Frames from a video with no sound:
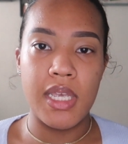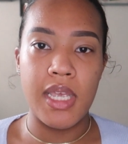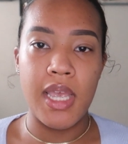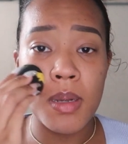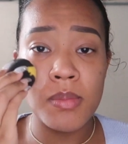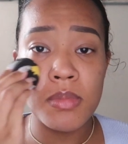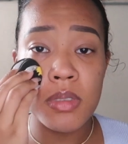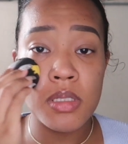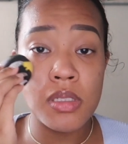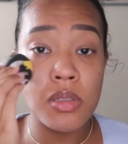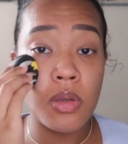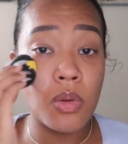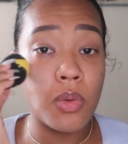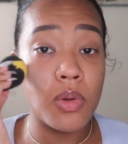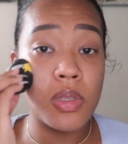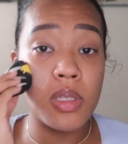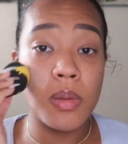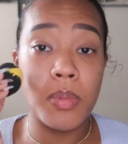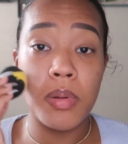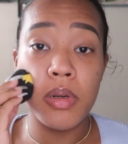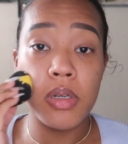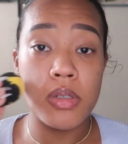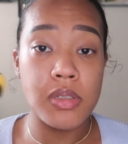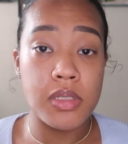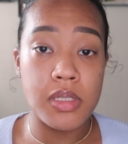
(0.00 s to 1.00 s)
I'm just an oily
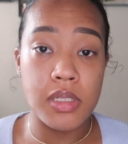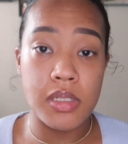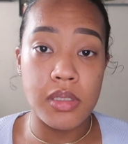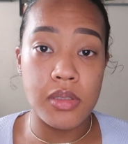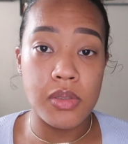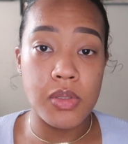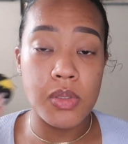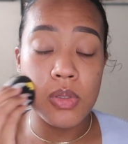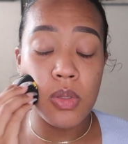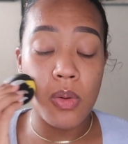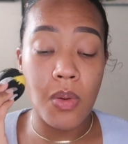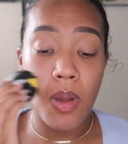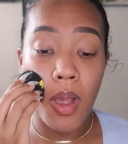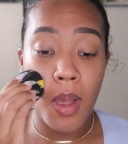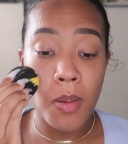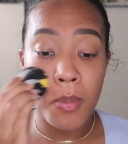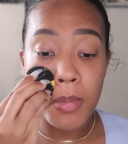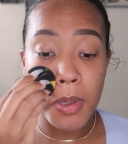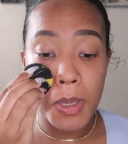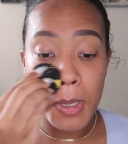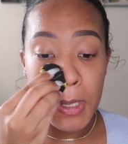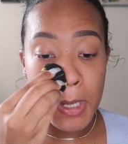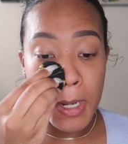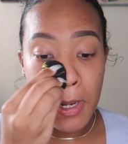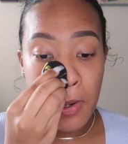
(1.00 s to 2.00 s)
person, so I'm
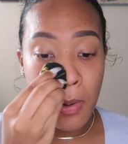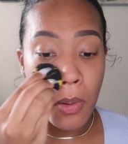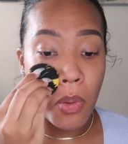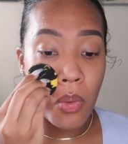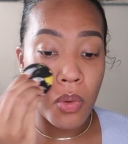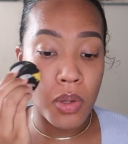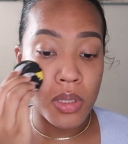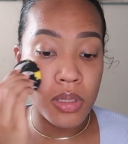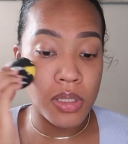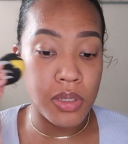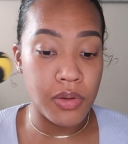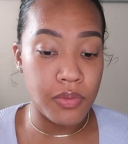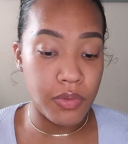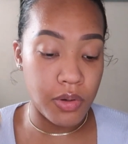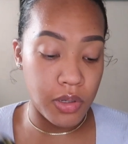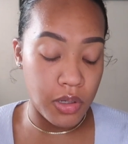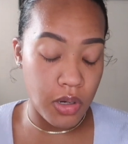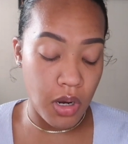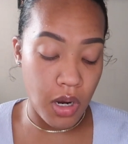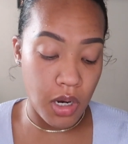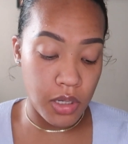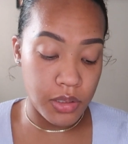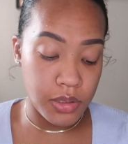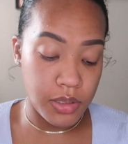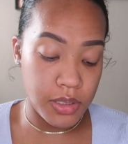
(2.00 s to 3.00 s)
gonna get oily
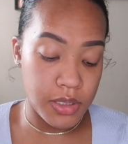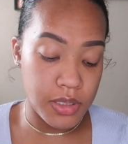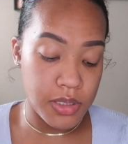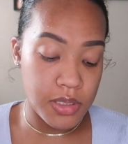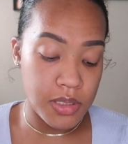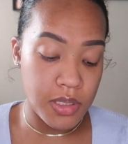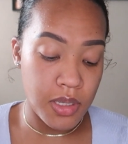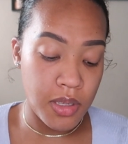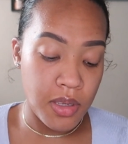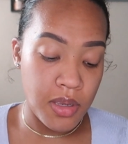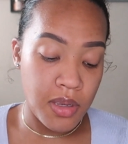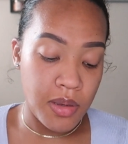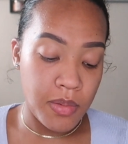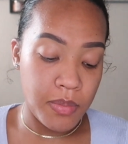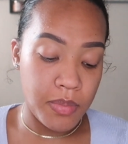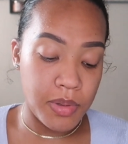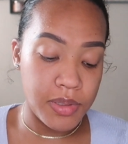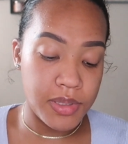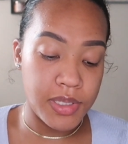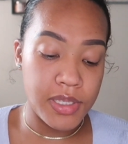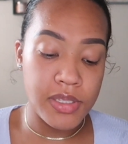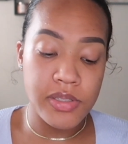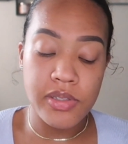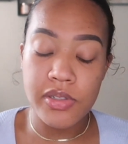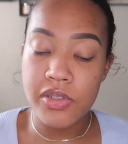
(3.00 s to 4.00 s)
regardless, but
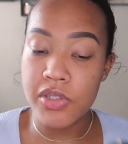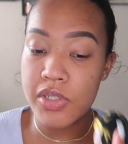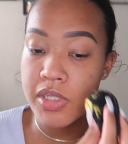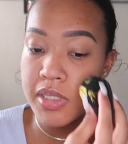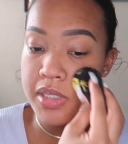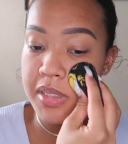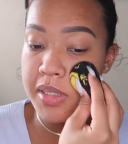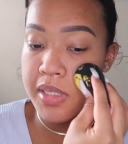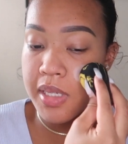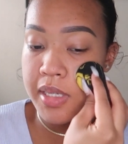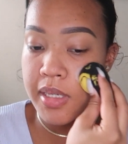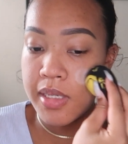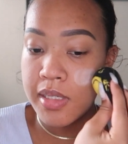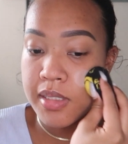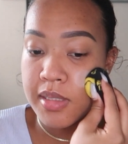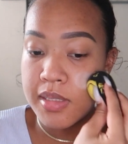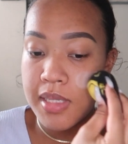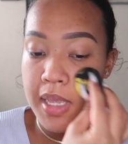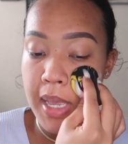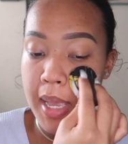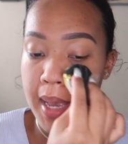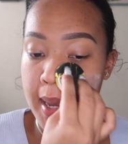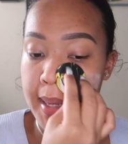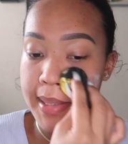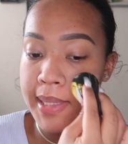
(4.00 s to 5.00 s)
these are just things
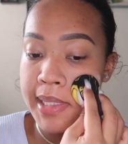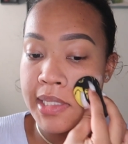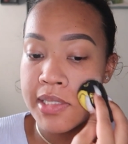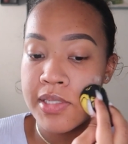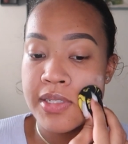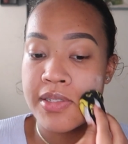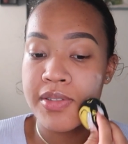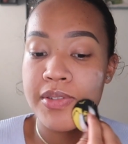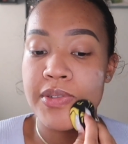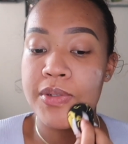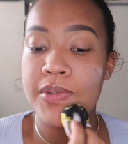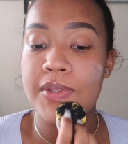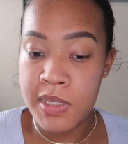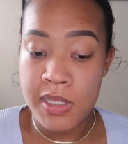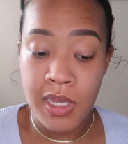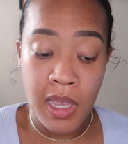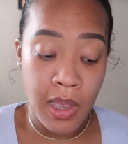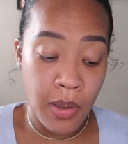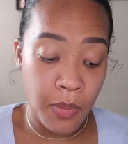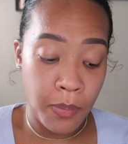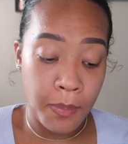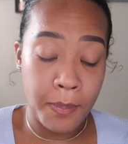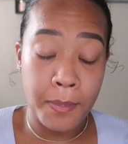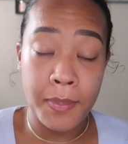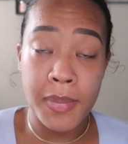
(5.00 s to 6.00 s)
that I like to do to
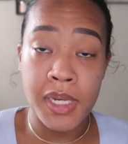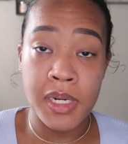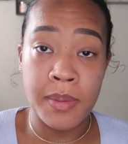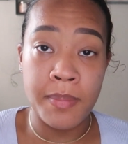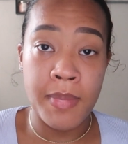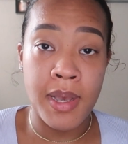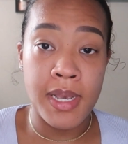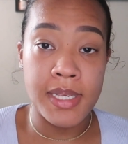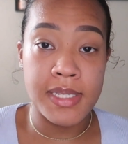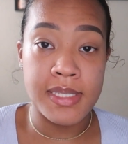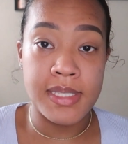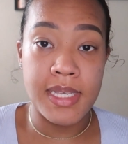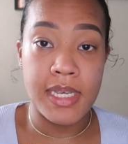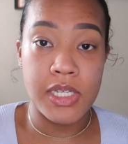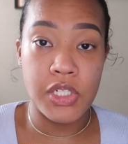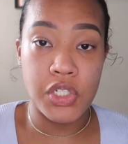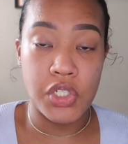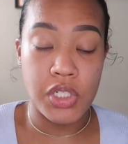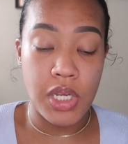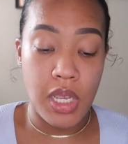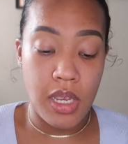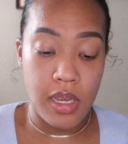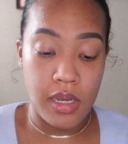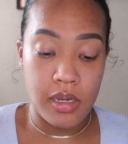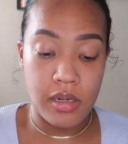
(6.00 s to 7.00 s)
help minimize that
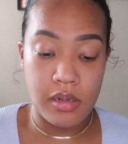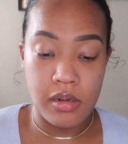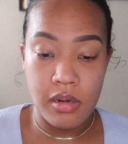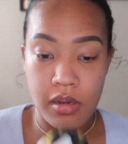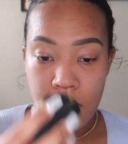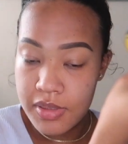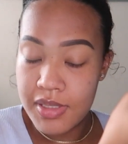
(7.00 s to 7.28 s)
shine.